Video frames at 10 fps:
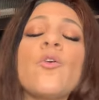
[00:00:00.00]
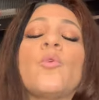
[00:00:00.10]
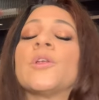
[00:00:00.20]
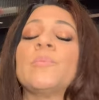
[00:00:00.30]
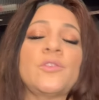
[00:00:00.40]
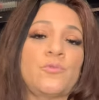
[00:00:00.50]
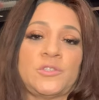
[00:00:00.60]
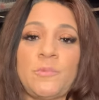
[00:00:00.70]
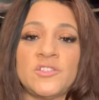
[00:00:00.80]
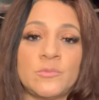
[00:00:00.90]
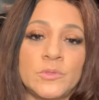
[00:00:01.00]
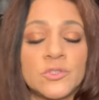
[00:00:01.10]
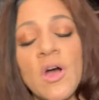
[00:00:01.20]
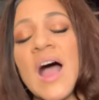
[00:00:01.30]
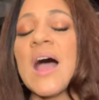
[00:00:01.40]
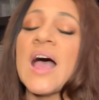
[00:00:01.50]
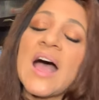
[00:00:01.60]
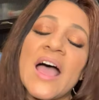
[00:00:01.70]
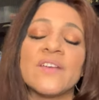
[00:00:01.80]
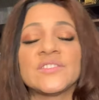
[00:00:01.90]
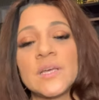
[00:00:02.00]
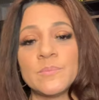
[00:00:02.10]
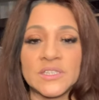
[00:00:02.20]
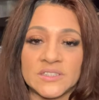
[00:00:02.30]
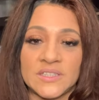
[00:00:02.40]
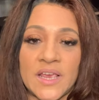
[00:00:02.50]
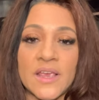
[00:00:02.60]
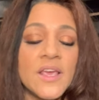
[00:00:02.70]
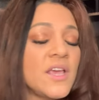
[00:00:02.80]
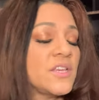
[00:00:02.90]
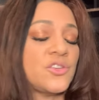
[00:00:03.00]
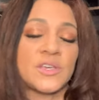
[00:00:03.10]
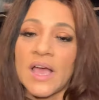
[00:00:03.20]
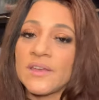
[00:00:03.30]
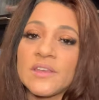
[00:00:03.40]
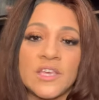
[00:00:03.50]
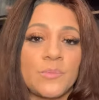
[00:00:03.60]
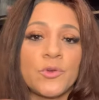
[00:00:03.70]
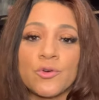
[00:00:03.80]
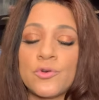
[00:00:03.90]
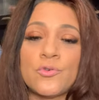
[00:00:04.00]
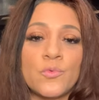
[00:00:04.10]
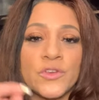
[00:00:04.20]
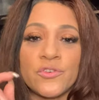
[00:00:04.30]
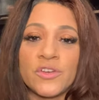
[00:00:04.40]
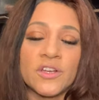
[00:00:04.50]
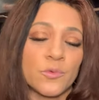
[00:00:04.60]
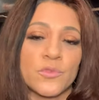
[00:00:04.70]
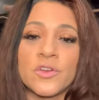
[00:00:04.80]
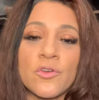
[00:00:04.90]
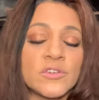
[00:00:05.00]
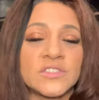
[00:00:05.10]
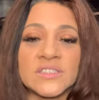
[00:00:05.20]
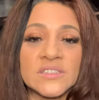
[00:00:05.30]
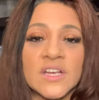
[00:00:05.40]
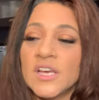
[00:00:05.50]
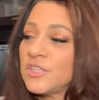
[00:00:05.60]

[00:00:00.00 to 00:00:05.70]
don't want to be the responsible adult. I, I have something to say. You got to keep your cool when you're dealing with a narcissist.